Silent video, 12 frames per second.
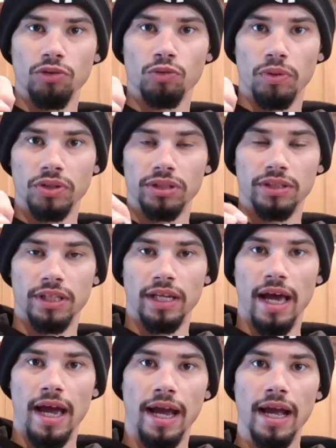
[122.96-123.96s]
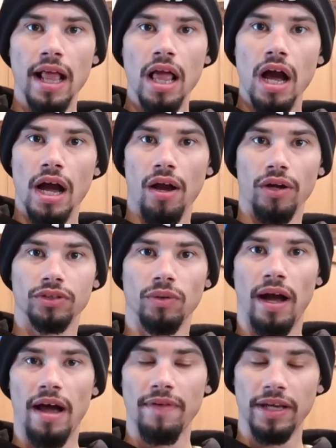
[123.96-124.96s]
those bushings today. I also
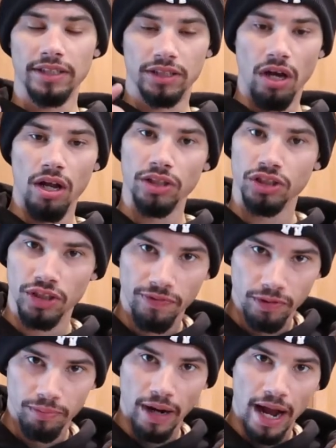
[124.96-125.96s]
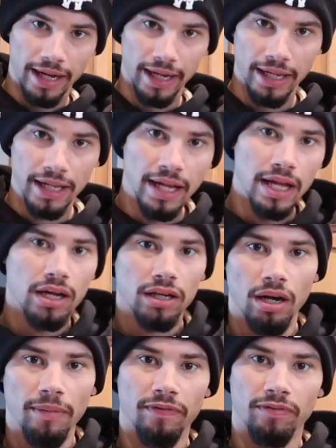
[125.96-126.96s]
have a solid shifter bracket
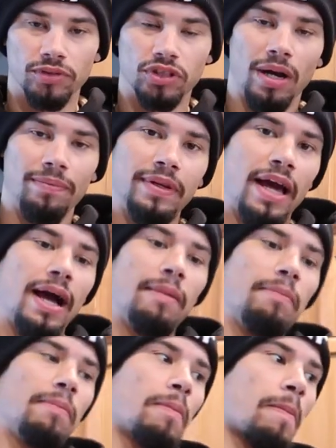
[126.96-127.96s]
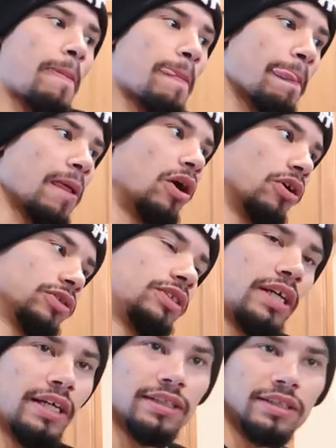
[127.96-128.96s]
coming from ShopDAP. Ours
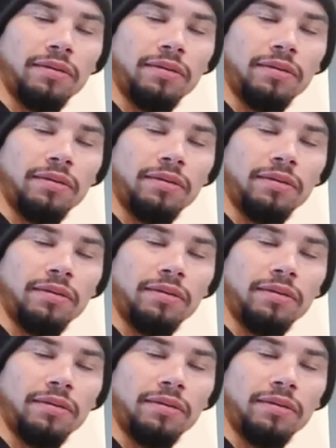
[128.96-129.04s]
is